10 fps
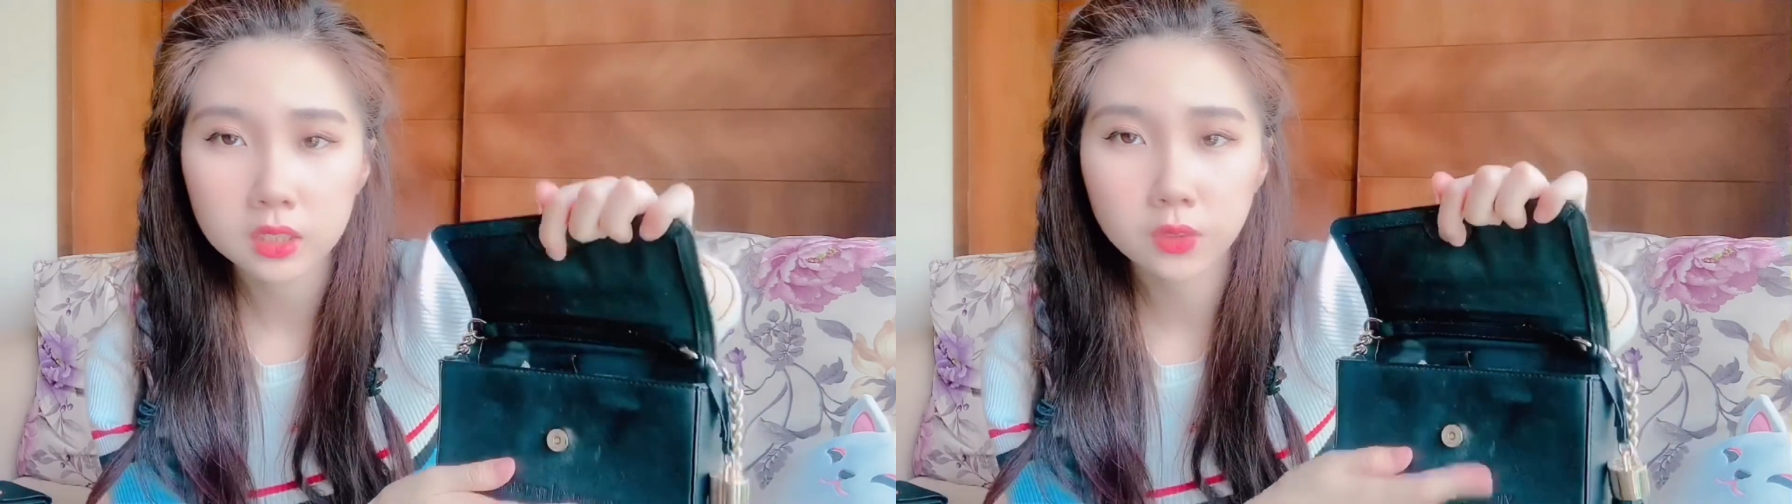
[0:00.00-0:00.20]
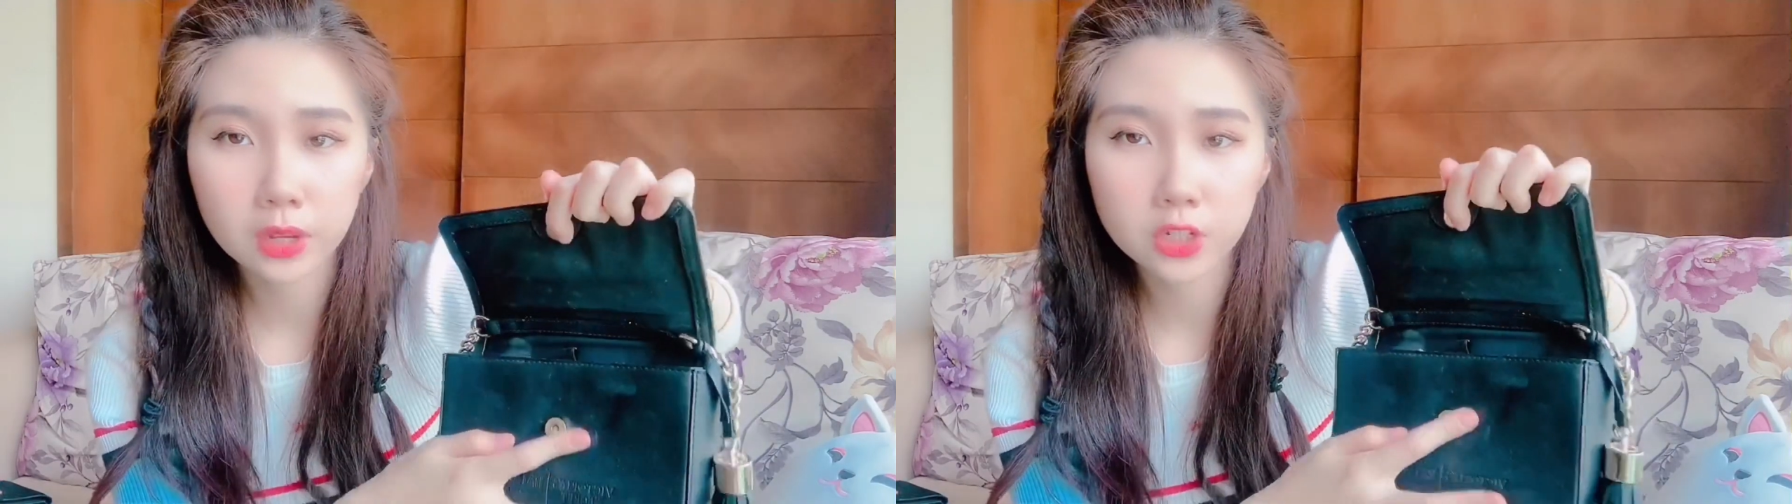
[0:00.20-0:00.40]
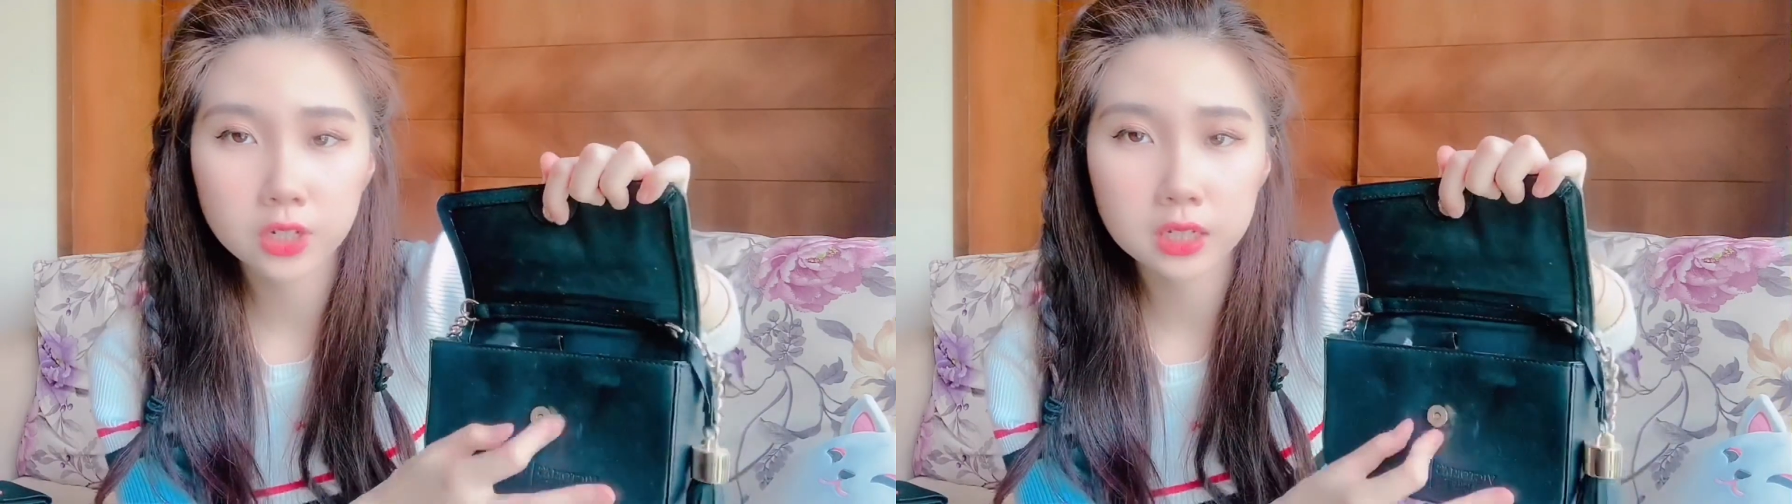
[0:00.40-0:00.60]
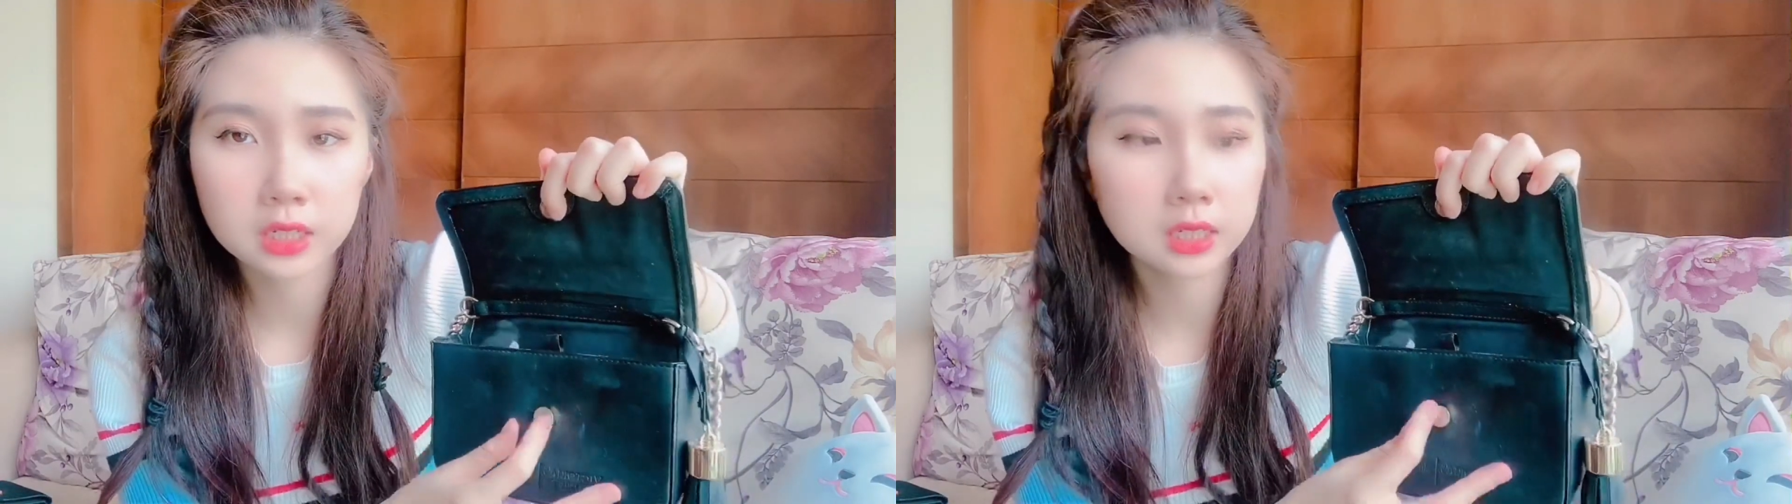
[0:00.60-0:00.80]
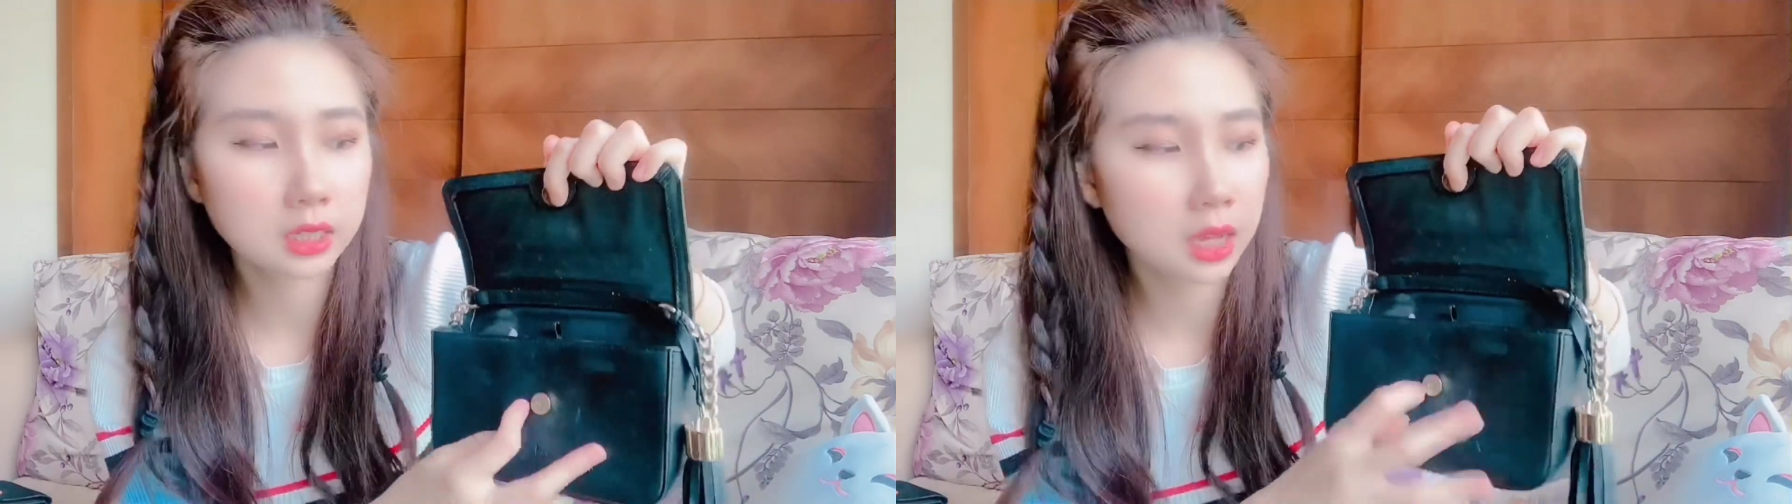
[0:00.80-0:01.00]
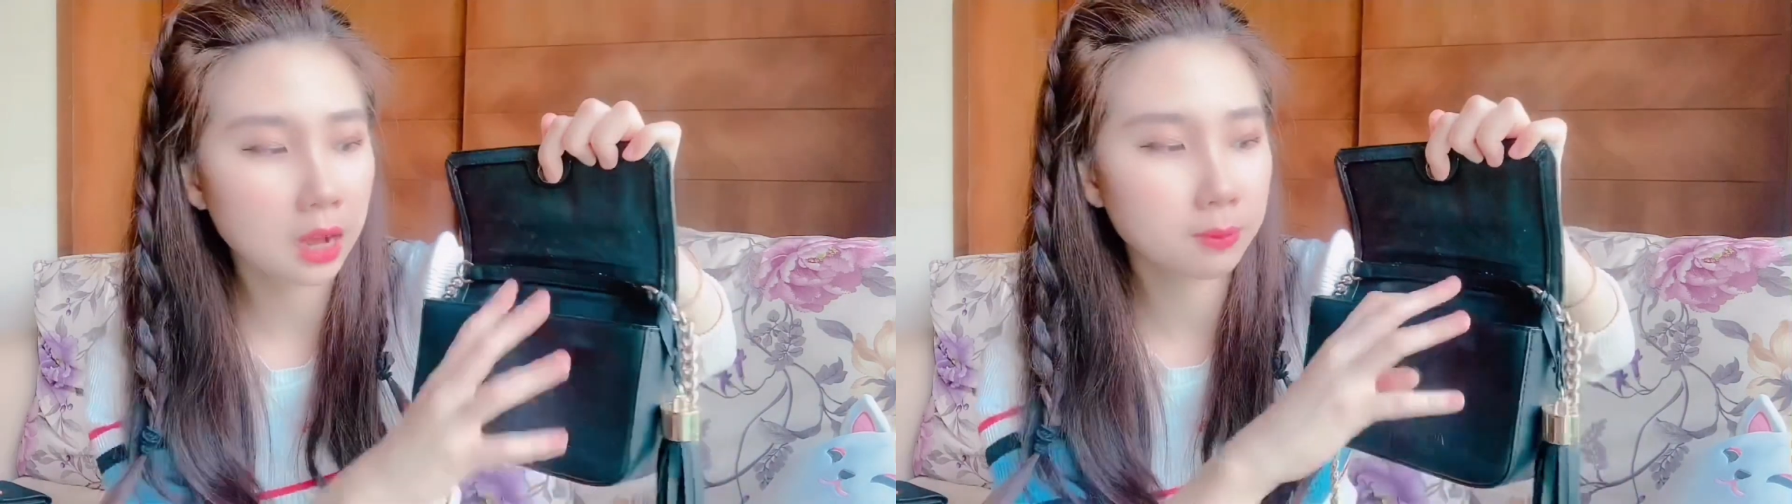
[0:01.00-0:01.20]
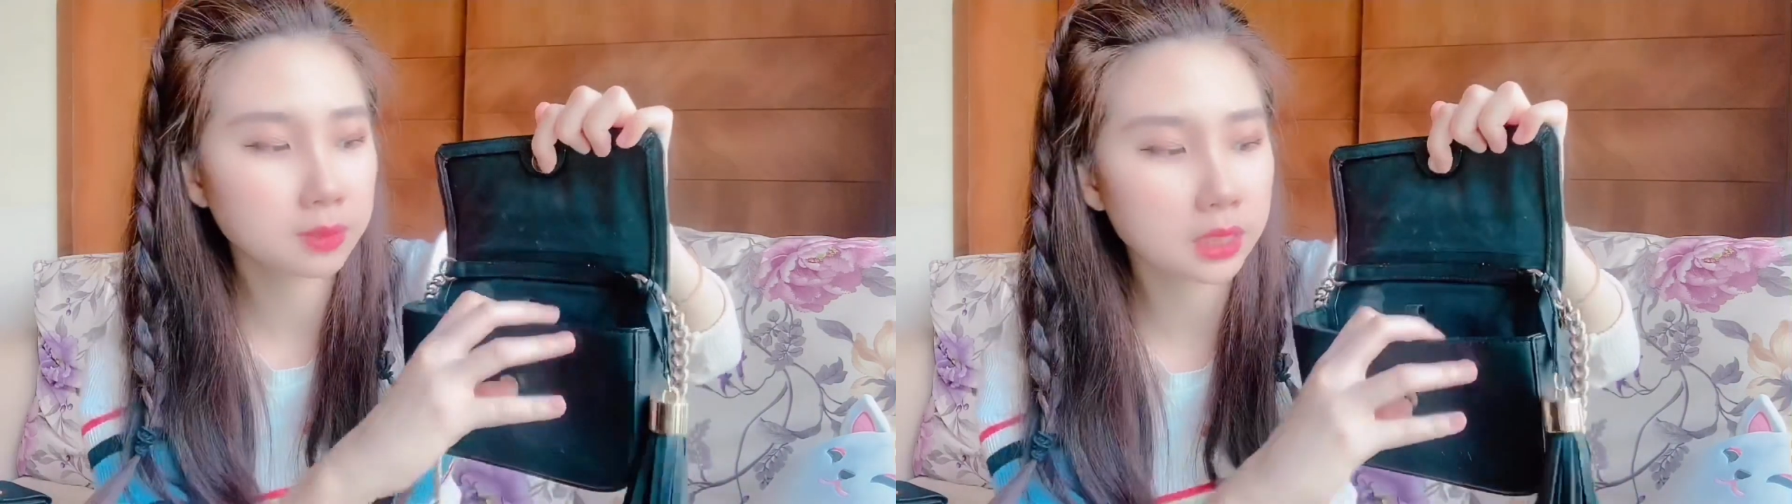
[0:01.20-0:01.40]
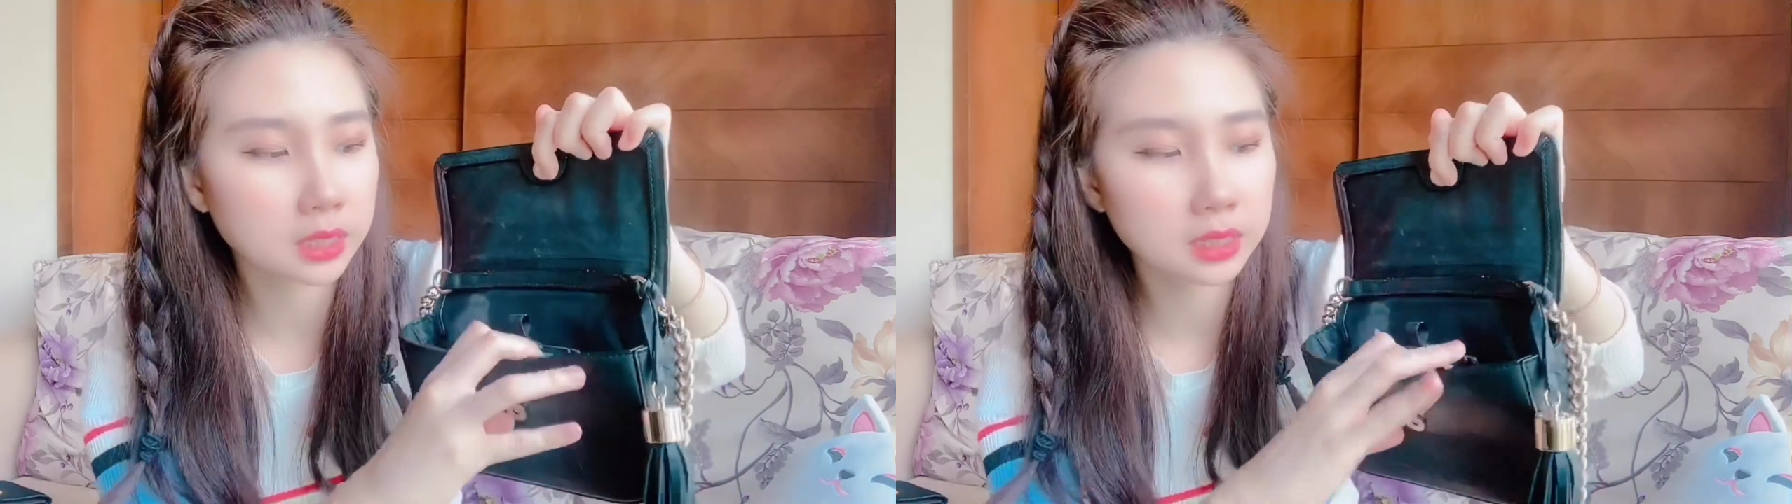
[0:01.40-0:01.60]
so actually
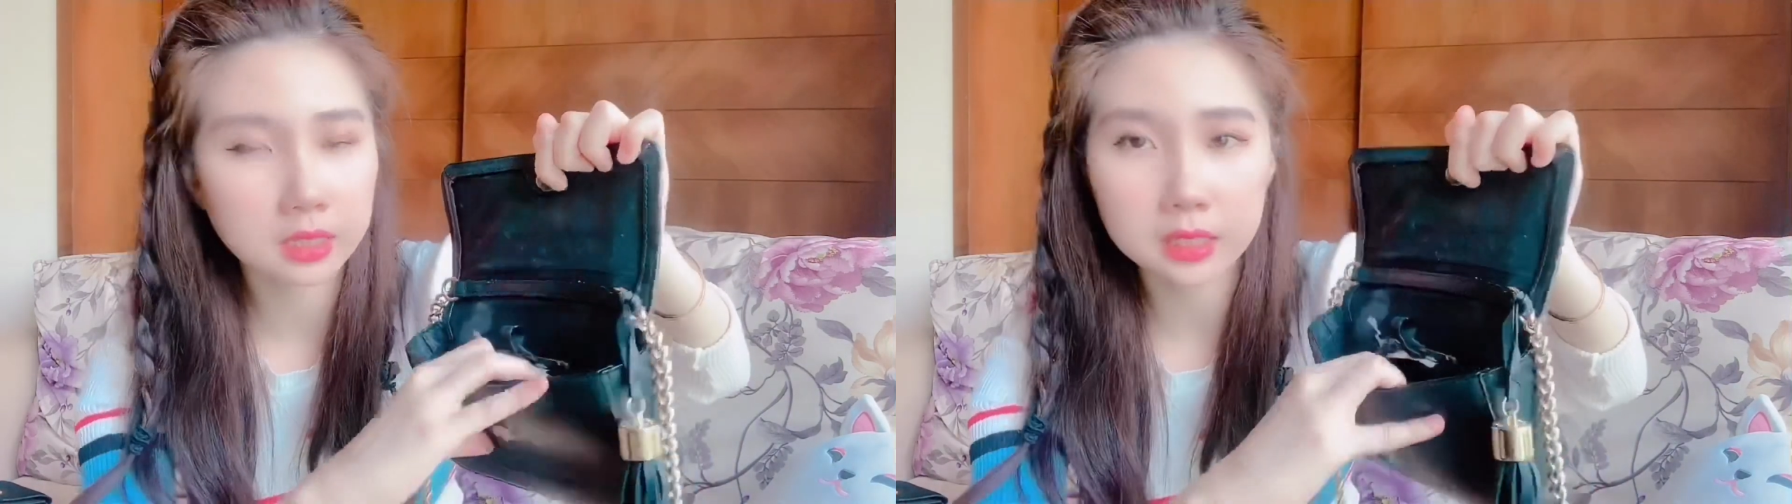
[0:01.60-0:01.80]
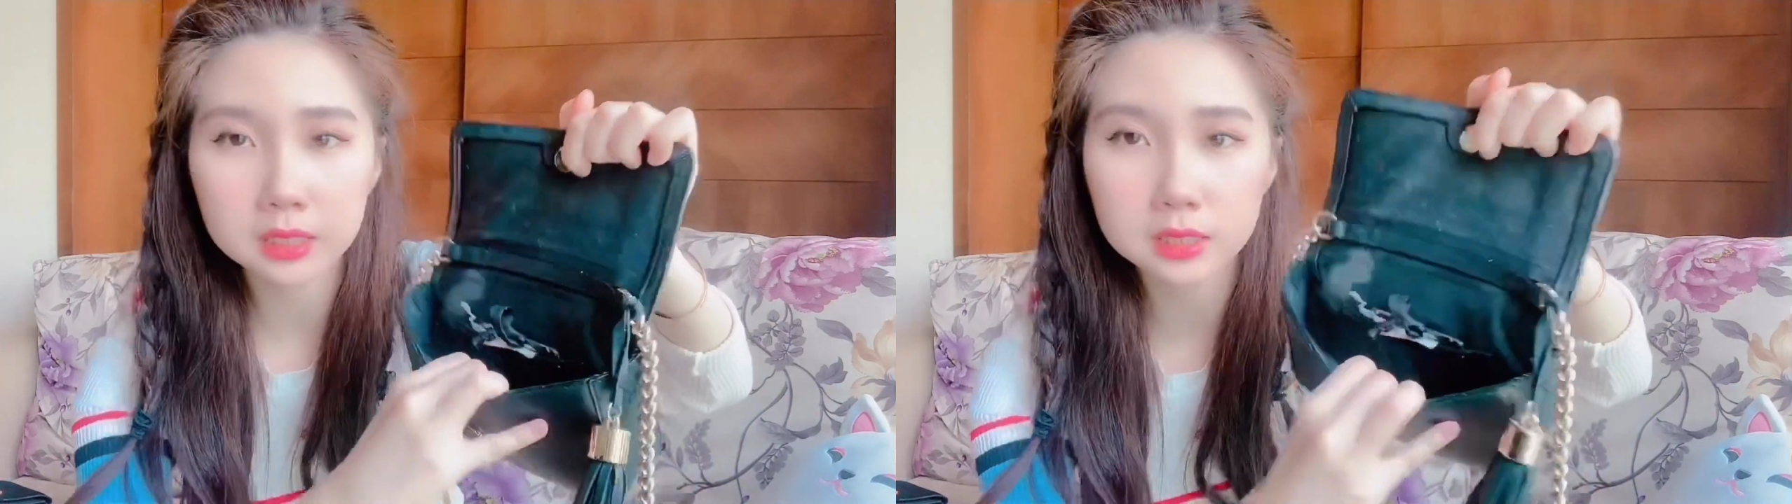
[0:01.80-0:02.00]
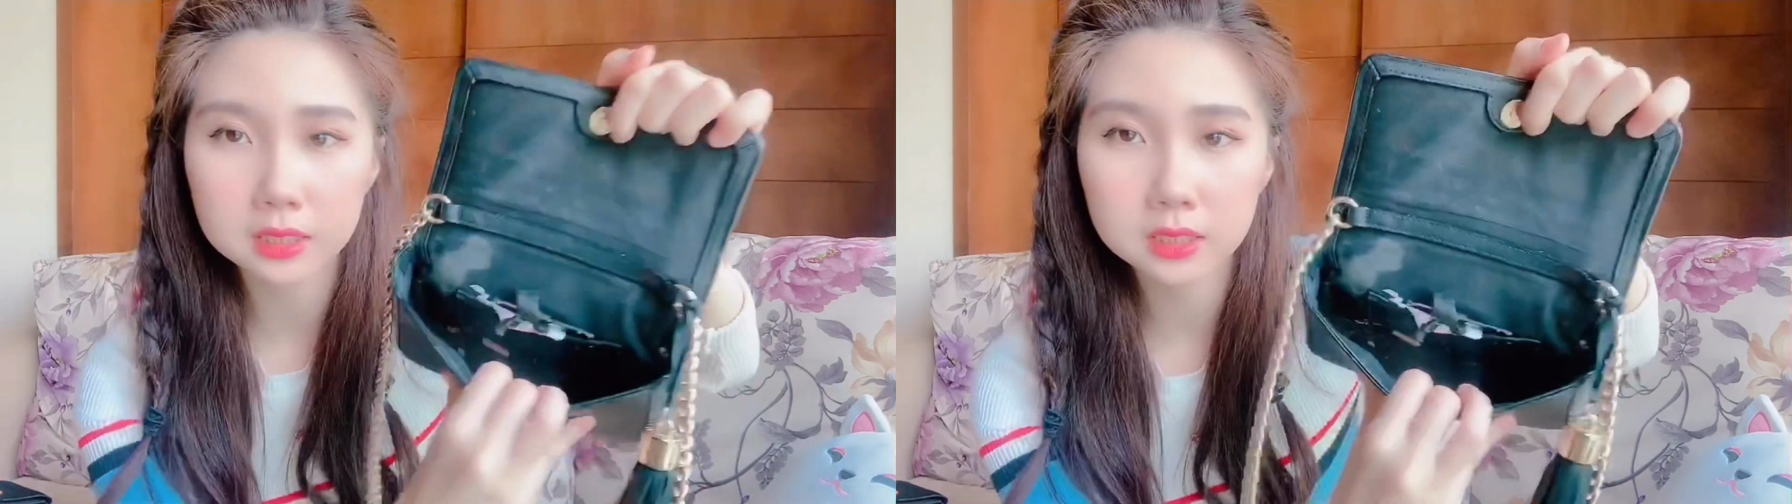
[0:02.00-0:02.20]
comes in this